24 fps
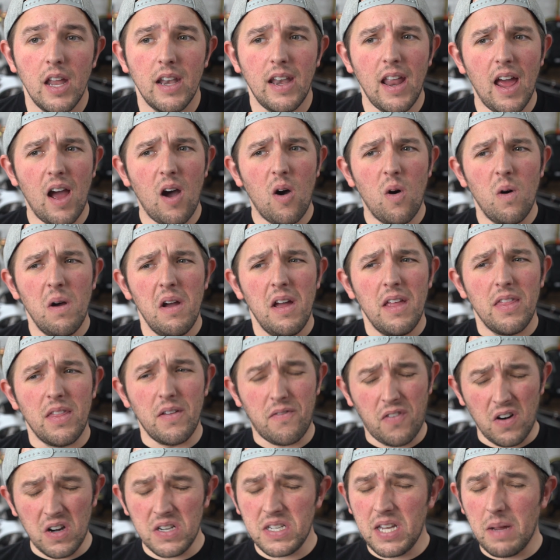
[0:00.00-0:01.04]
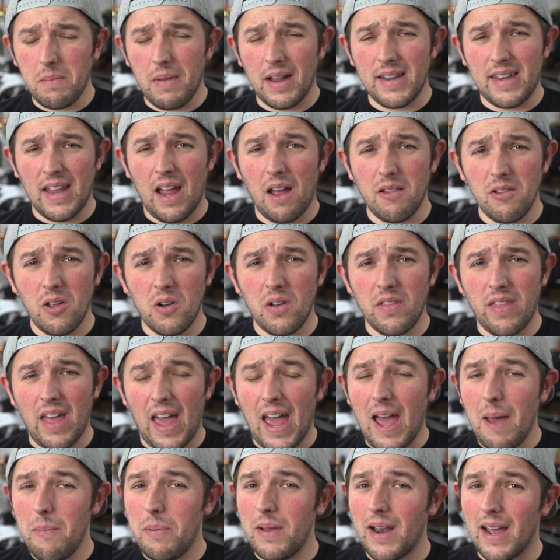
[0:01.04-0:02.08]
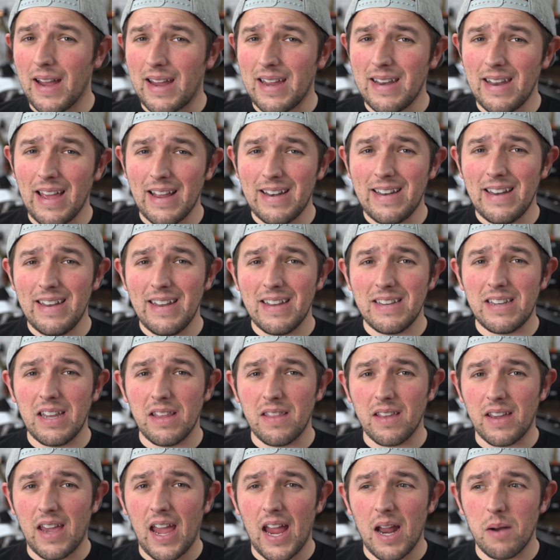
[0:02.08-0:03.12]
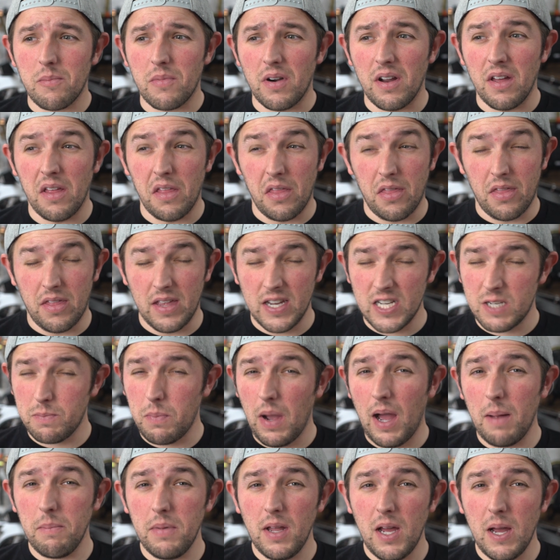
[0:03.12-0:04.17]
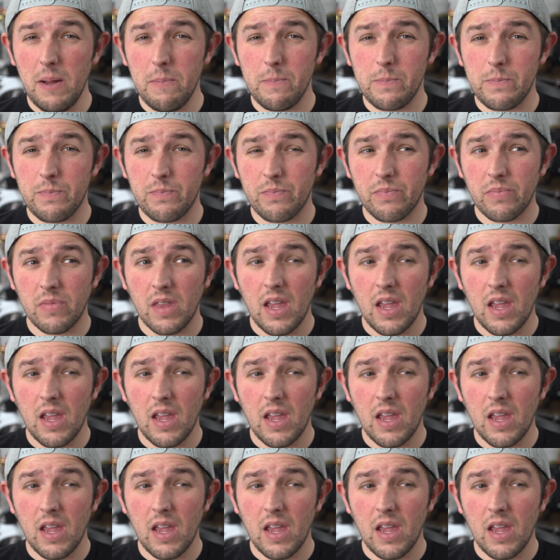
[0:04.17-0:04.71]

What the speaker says: Now, the first time I downloaded the app and I connected it to the camera, this popped up.